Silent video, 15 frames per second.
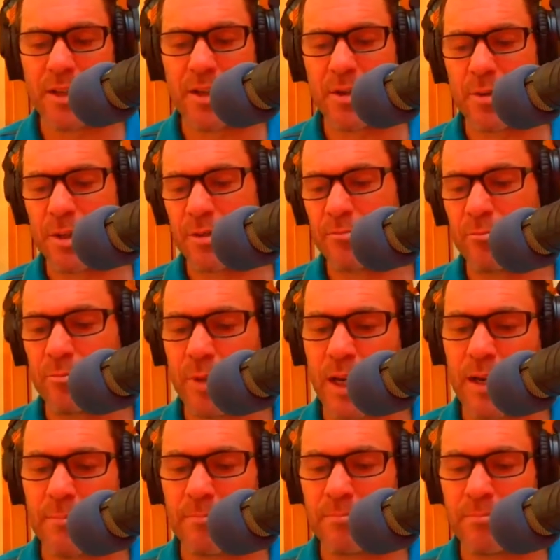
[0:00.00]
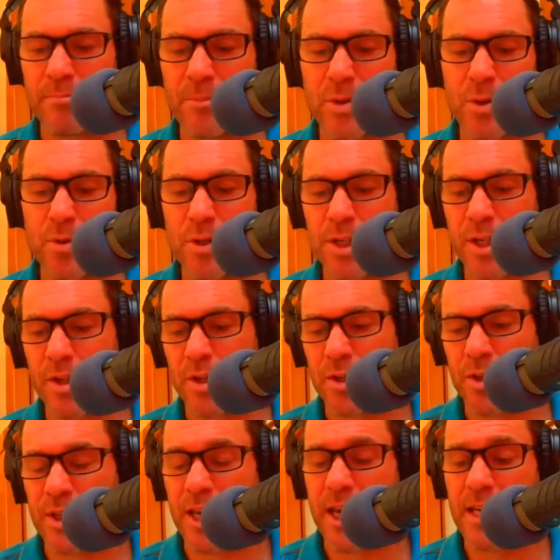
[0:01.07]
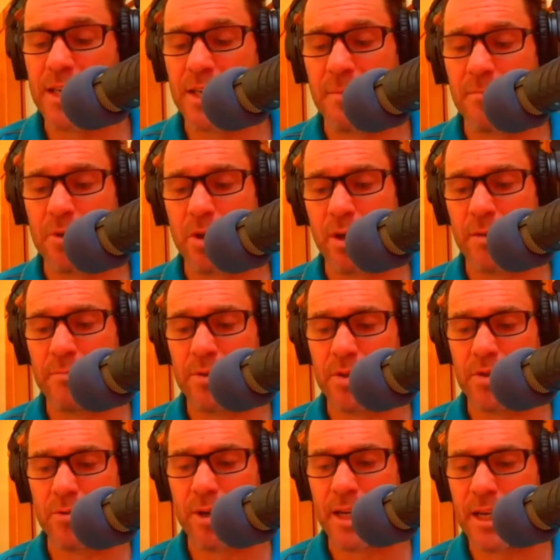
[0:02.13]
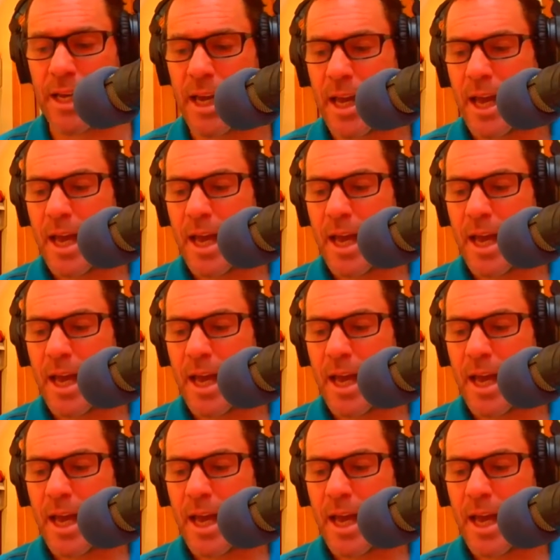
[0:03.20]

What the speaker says: They're doing 2 sessions a day, sometimes 3,